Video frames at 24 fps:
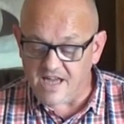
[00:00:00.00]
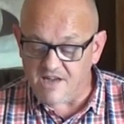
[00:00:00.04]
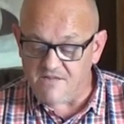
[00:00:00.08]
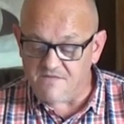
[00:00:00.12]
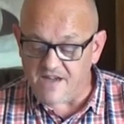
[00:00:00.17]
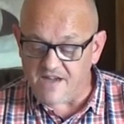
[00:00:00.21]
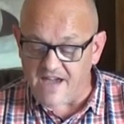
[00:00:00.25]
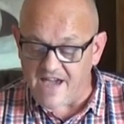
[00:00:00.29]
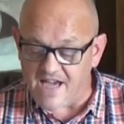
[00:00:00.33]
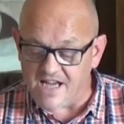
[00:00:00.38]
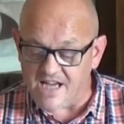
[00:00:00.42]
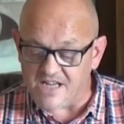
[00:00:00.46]

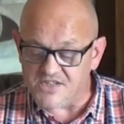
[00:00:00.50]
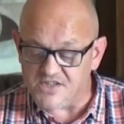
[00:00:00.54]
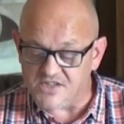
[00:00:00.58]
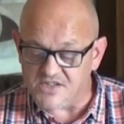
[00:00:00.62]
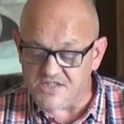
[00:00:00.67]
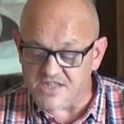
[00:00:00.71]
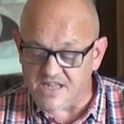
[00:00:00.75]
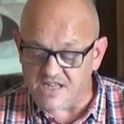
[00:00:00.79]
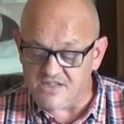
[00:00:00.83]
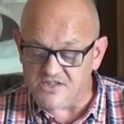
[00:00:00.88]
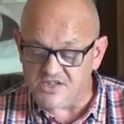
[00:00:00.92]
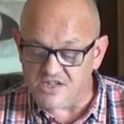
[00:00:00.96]
if
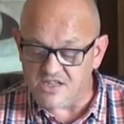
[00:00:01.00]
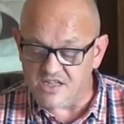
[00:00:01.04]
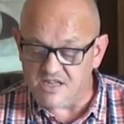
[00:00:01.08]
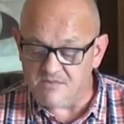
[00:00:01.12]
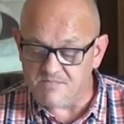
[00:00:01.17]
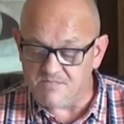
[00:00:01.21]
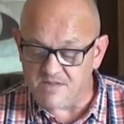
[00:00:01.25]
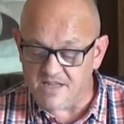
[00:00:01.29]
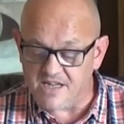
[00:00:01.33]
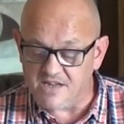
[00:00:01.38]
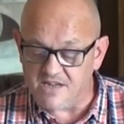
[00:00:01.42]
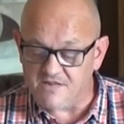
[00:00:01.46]

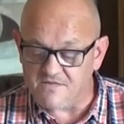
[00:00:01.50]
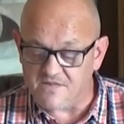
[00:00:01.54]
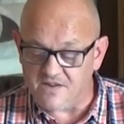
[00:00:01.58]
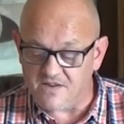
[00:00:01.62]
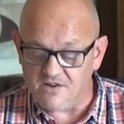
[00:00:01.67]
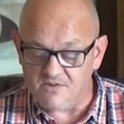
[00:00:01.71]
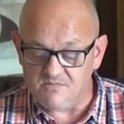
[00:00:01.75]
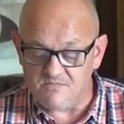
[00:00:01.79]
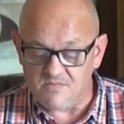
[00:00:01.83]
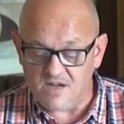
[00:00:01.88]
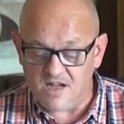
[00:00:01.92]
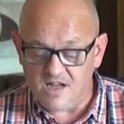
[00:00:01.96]
existentially bleak
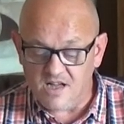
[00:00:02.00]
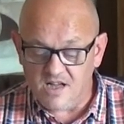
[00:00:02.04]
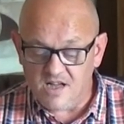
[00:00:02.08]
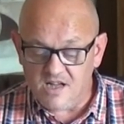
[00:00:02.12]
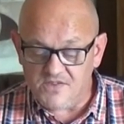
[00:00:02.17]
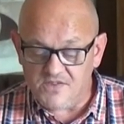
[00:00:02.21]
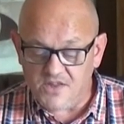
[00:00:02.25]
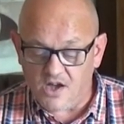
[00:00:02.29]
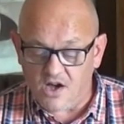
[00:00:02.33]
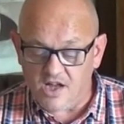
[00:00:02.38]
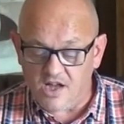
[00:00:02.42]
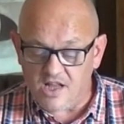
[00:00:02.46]
film
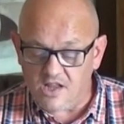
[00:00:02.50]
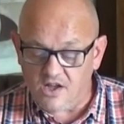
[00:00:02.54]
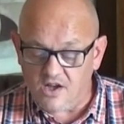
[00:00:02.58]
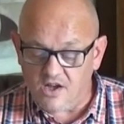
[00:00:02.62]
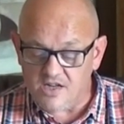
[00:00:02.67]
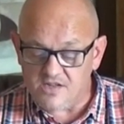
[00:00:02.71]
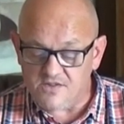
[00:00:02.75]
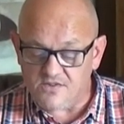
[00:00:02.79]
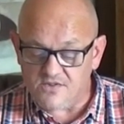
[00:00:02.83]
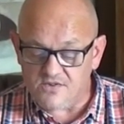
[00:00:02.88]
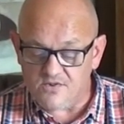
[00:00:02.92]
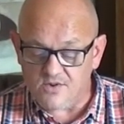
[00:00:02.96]
that I
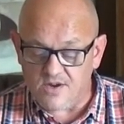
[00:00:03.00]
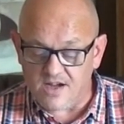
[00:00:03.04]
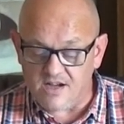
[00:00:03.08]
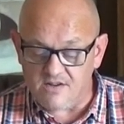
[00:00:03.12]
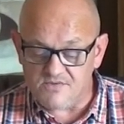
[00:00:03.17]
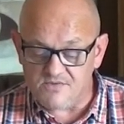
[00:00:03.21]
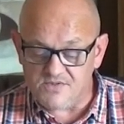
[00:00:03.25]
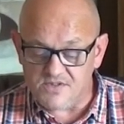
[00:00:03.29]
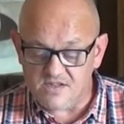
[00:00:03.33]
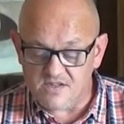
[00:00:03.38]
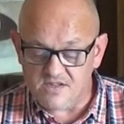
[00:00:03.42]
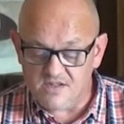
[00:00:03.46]
liked
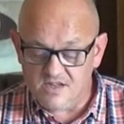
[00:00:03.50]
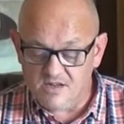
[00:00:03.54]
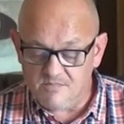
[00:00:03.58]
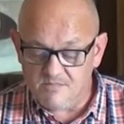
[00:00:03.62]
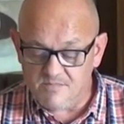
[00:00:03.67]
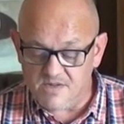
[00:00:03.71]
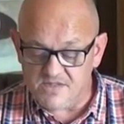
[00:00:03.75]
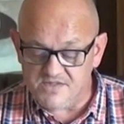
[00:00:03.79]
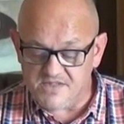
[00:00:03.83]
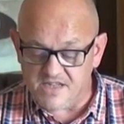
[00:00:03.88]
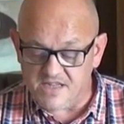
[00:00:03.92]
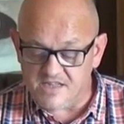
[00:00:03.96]
throughout
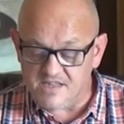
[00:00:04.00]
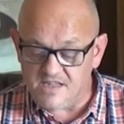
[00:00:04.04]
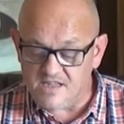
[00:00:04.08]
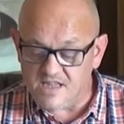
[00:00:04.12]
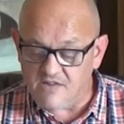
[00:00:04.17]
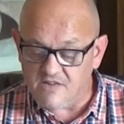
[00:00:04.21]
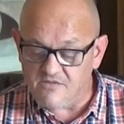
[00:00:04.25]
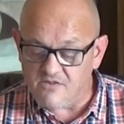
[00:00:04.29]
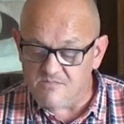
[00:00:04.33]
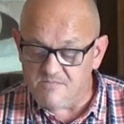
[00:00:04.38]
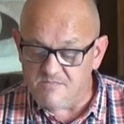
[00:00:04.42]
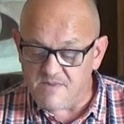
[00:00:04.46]
but didn't
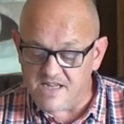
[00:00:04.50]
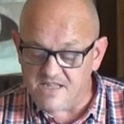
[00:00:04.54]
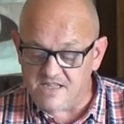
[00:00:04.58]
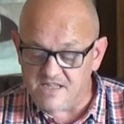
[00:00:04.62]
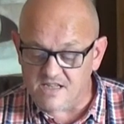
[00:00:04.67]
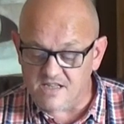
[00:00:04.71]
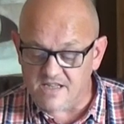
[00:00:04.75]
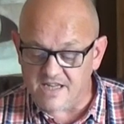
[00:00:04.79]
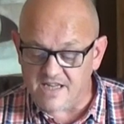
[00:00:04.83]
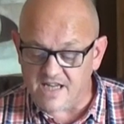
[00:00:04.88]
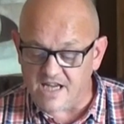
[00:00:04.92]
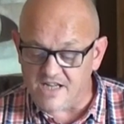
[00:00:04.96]
love
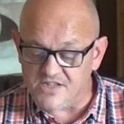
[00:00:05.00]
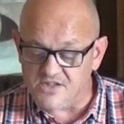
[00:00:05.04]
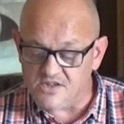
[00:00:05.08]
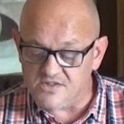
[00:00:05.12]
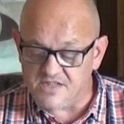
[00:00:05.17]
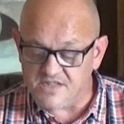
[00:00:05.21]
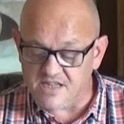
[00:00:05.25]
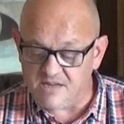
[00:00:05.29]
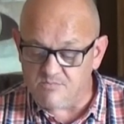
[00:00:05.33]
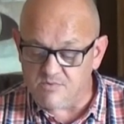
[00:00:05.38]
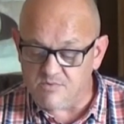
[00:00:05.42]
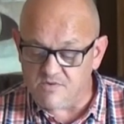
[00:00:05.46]
immediately as I
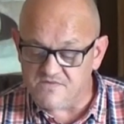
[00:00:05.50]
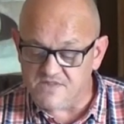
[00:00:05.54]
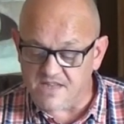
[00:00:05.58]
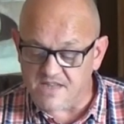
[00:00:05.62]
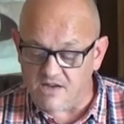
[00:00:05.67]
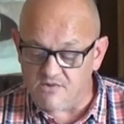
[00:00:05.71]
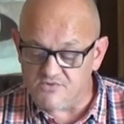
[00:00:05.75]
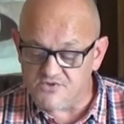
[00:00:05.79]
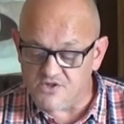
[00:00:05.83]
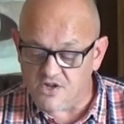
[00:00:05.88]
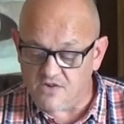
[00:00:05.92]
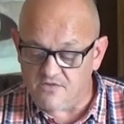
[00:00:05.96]
did with
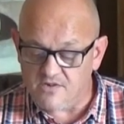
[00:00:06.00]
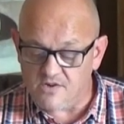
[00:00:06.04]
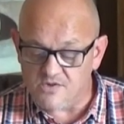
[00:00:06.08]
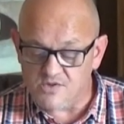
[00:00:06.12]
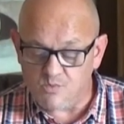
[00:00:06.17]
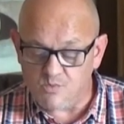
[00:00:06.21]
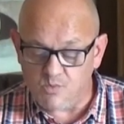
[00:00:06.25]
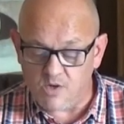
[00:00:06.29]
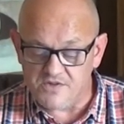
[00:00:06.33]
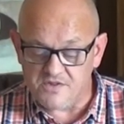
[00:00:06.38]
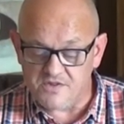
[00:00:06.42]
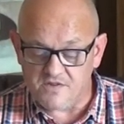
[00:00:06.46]
Del Toro's
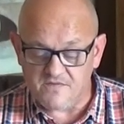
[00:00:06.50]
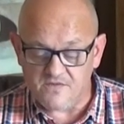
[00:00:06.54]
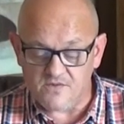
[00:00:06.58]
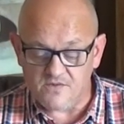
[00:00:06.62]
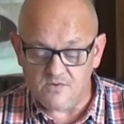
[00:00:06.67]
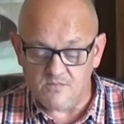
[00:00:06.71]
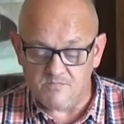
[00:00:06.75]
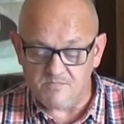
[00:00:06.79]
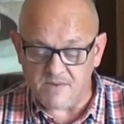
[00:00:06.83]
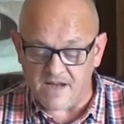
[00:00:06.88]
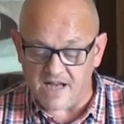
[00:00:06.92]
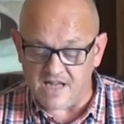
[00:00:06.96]

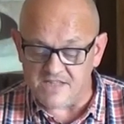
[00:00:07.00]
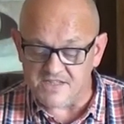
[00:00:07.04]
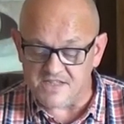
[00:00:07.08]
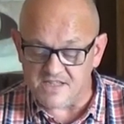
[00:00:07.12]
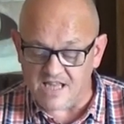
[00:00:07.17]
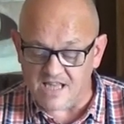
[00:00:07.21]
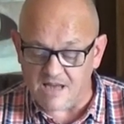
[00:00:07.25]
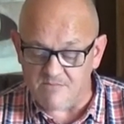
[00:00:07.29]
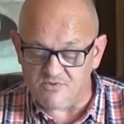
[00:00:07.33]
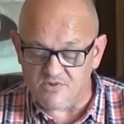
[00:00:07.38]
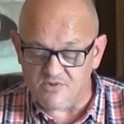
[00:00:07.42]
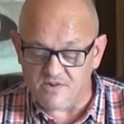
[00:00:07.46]
wonderful Pan's
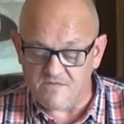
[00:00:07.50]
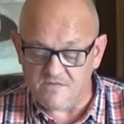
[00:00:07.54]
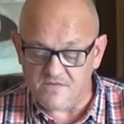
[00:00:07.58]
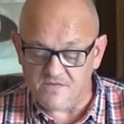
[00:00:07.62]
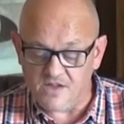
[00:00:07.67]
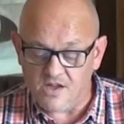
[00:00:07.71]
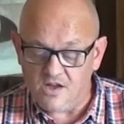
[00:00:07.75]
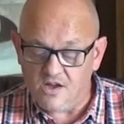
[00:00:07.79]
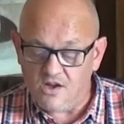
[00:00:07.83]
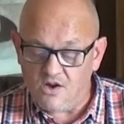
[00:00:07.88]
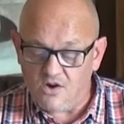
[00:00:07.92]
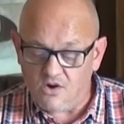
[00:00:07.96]

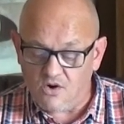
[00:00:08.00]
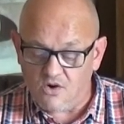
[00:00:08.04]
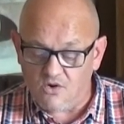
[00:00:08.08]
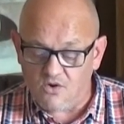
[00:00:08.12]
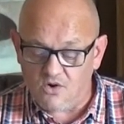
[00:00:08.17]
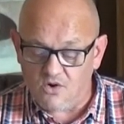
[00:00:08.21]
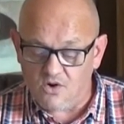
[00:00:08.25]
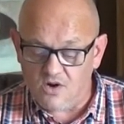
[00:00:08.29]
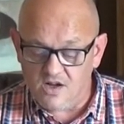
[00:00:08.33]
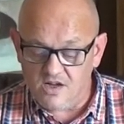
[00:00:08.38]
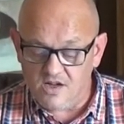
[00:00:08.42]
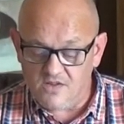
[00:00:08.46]
Labyrinth
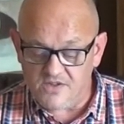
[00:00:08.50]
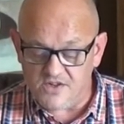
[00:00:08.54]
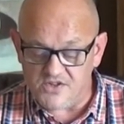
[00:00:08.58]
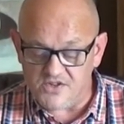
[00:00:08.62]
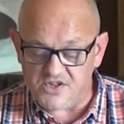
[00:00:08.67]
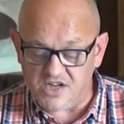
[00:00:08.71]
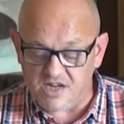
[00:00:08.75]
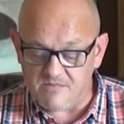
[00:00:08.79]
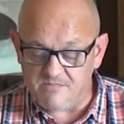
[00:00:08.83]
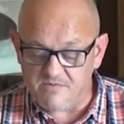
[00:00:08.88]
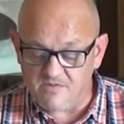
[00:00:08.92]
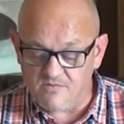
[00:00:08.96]
or The
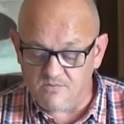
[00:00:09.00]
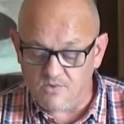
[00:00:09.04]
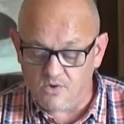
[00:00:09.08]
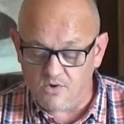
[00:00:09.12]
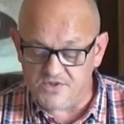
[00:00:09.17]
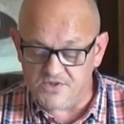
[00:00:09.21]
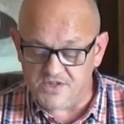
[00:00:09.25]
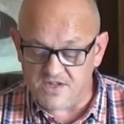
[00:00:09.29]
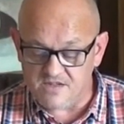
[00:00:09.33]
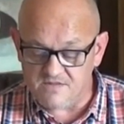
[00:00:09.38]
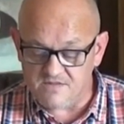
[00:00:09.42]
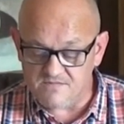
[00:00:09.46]
Shape of
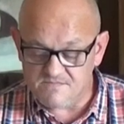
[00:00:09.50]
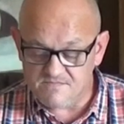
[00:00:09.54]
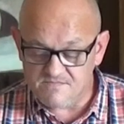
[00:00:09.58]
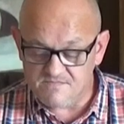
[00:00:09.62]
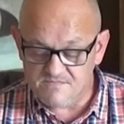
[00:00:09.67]
Water.